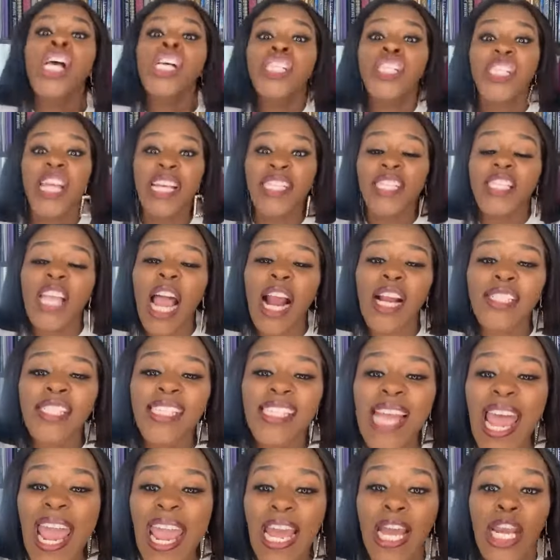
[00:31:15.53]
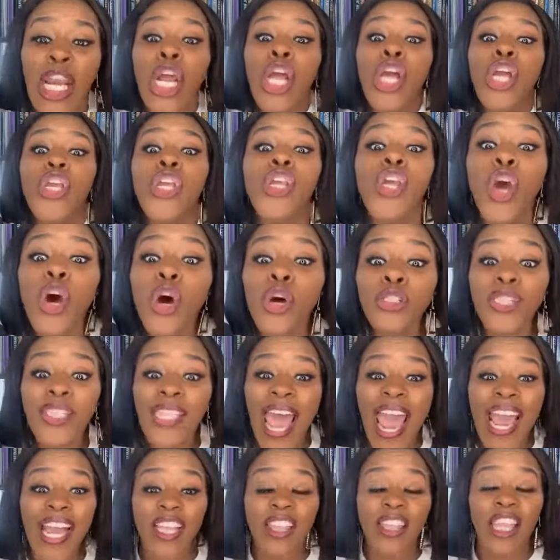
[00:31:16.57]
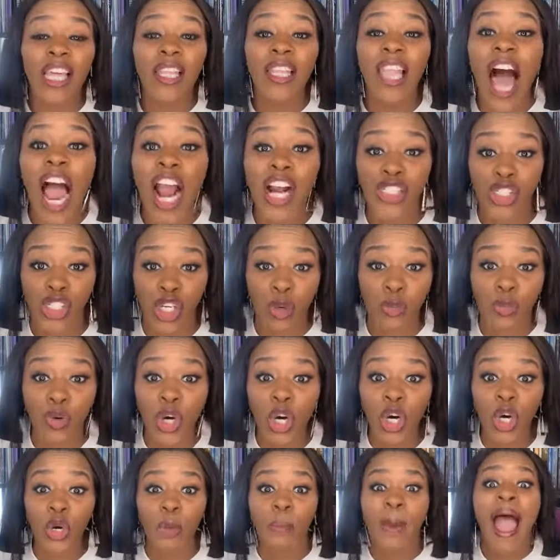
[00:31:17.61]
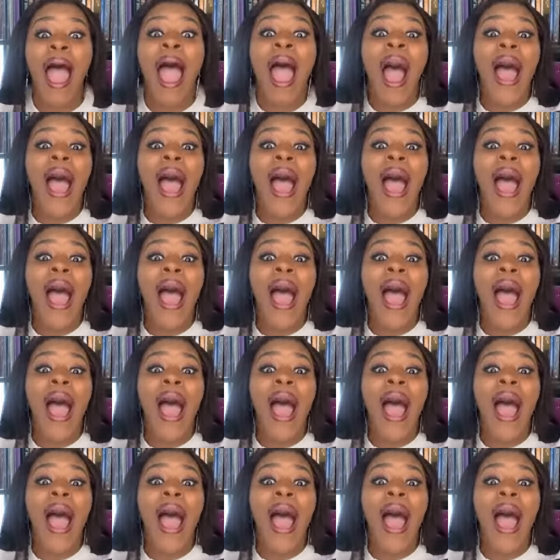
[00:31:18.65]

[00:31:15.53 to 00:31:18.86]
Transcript: She starts saying, You take the larger room.